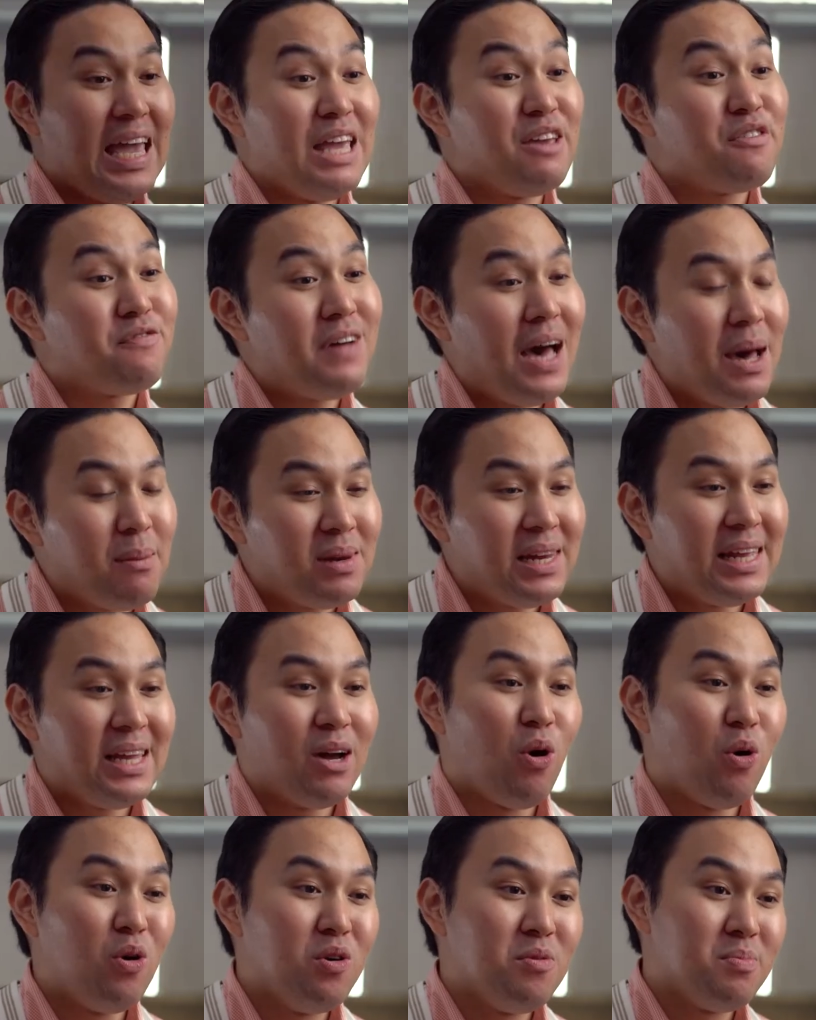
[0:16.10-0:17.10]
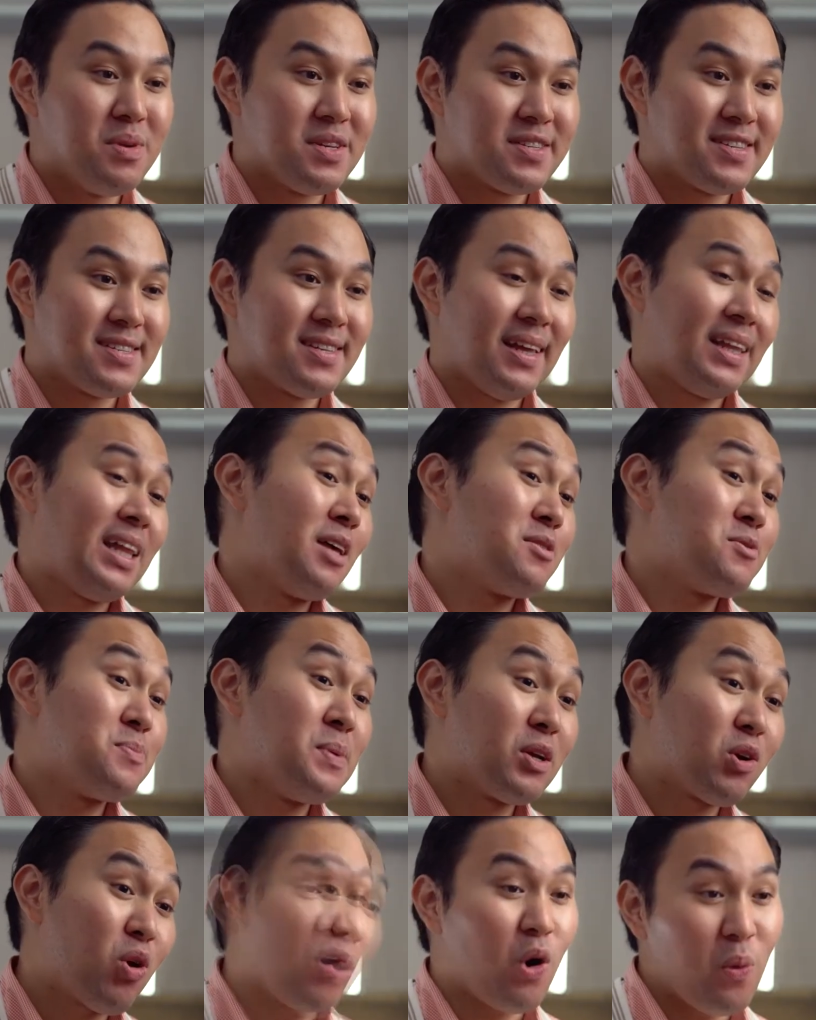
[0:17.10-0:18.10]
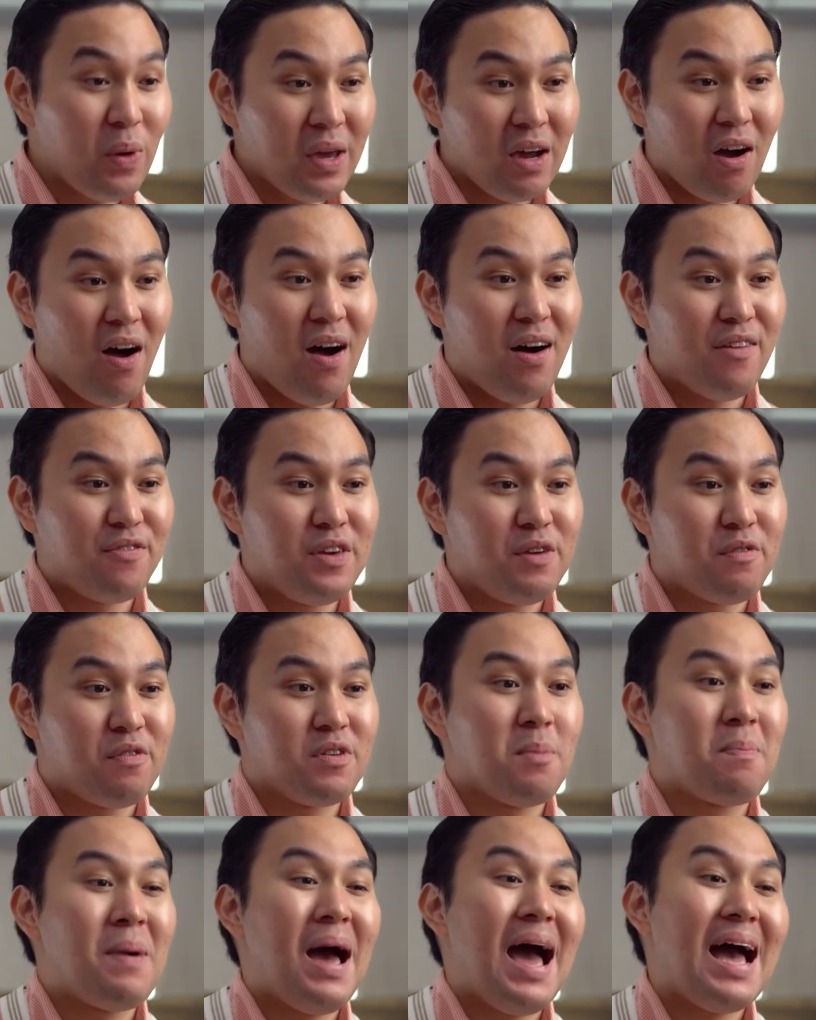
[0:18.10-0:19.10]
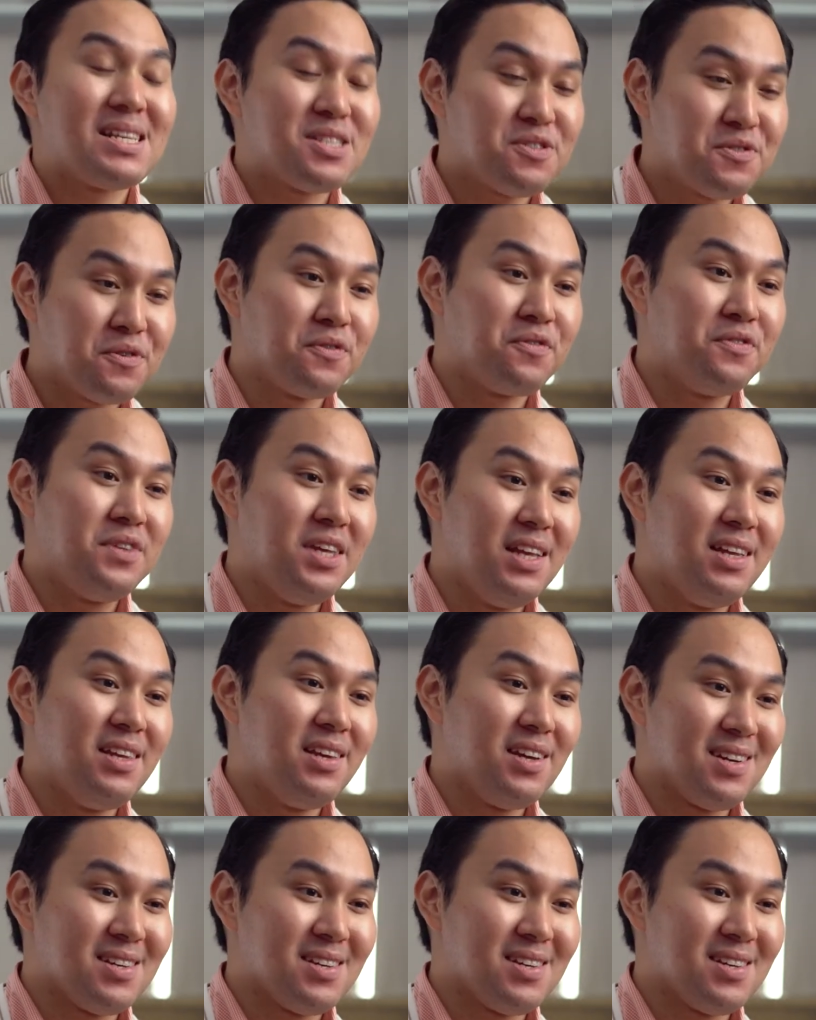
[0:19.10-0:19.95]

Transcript: a family-owned business that has been growing coffee for the past 15